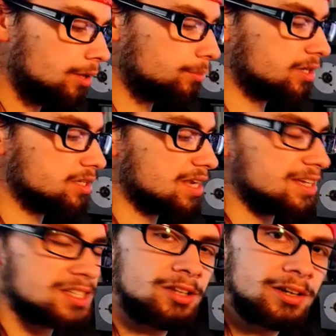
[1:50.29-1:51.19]
because
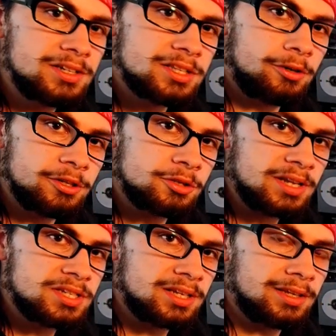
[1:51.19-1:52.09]
as long as they're
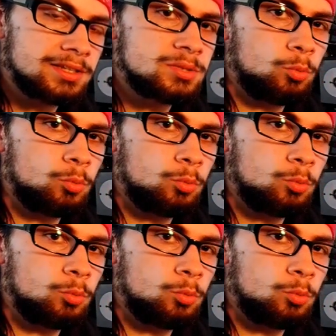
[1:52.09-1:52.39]
addressing this,